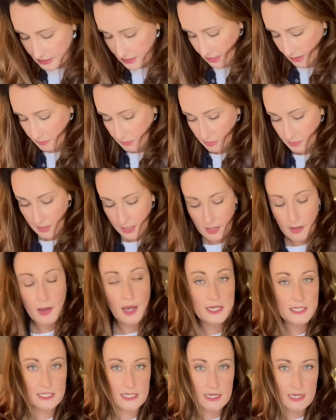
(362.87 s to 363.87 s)
down with me.
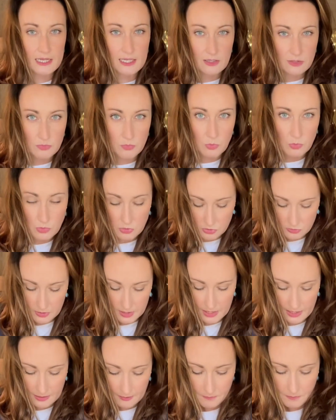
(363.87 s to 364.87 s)
Ideally, you'd water it
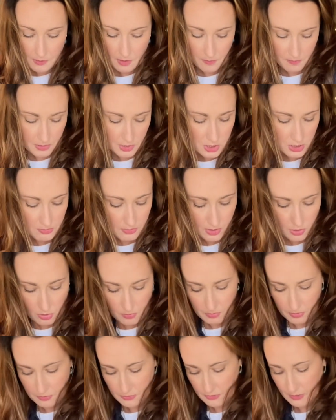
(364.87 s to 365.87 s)
now. I'm pushing my
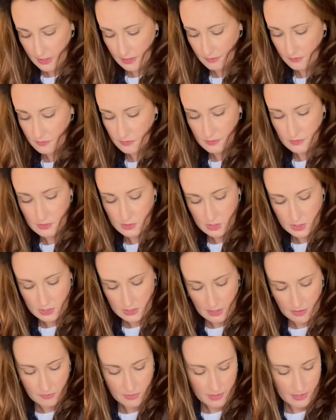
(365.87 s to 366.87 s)
compost down to just
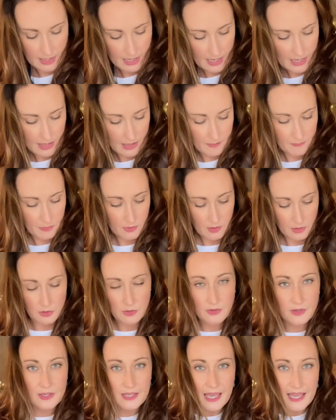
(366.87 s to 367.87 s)
get rid of the air.
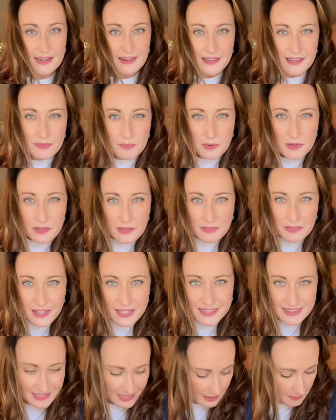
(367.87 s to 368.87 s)
You could get a nice one of those nice
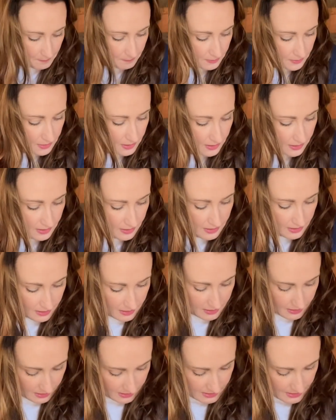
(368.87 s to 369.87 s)
tamper
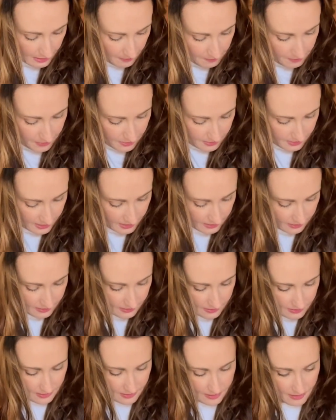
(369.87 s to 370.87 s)
things,
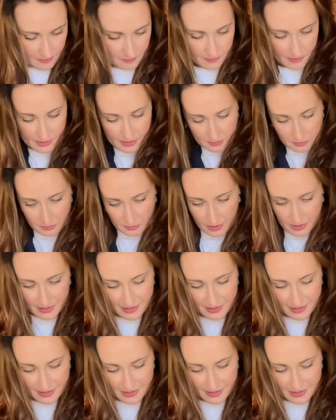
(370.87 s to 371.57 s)
little